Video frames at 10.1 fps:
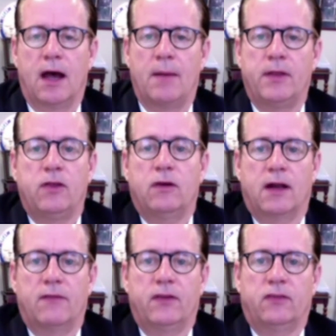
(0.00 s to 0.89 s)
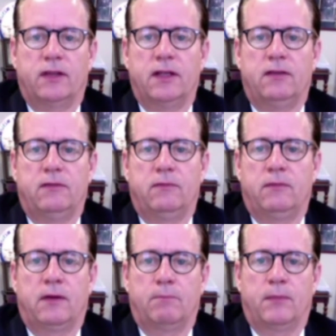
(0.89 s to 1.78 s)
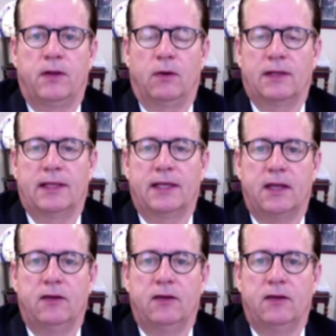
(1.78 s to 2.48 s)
I mean, you can obviously, click